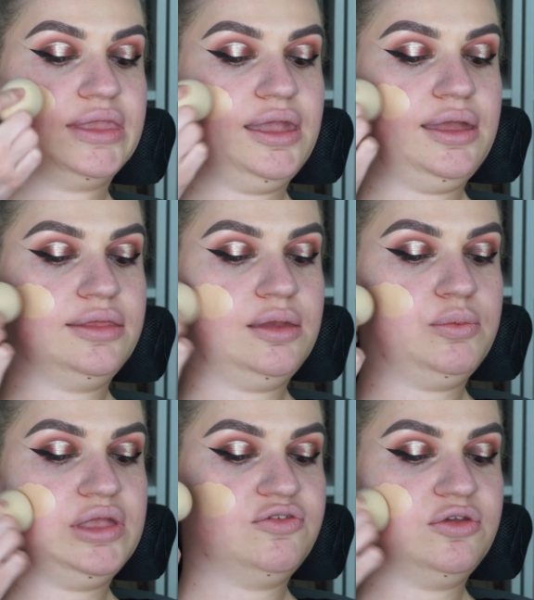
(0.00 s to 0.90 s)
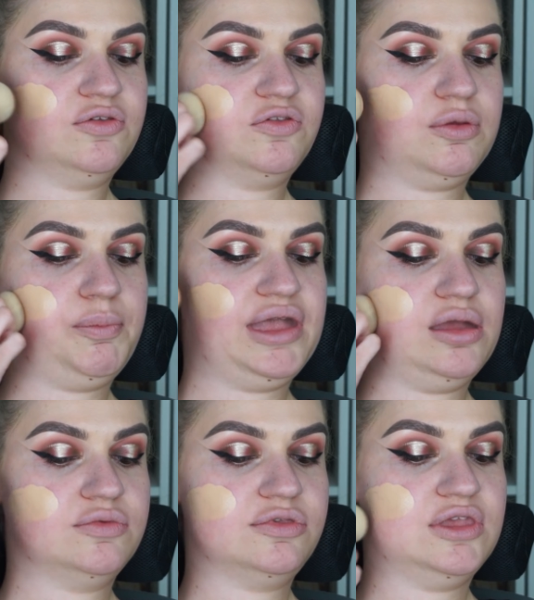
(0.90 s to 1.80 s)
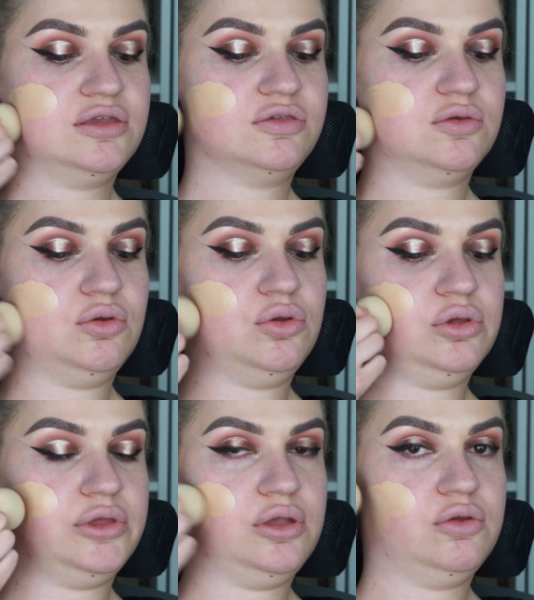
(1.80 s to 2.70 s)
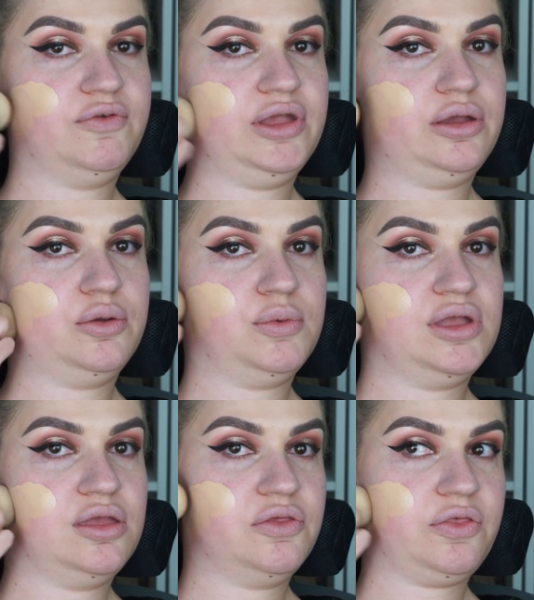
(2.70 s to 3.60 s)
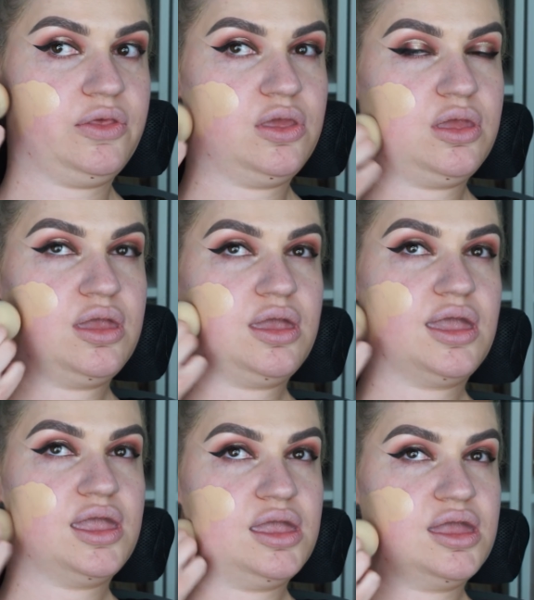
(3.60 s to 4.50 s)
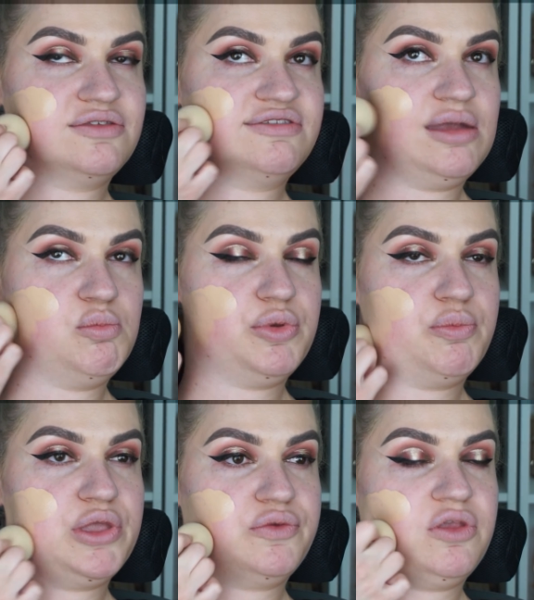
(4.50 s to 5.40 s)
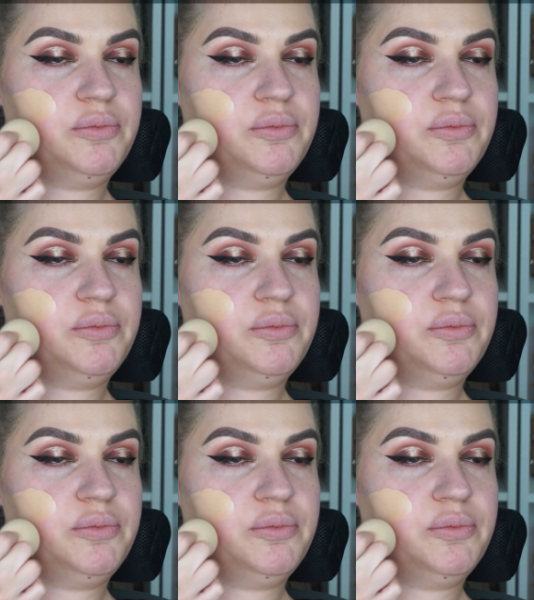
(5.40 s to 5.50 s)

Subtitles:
then we just pounce this all over with a damp beauty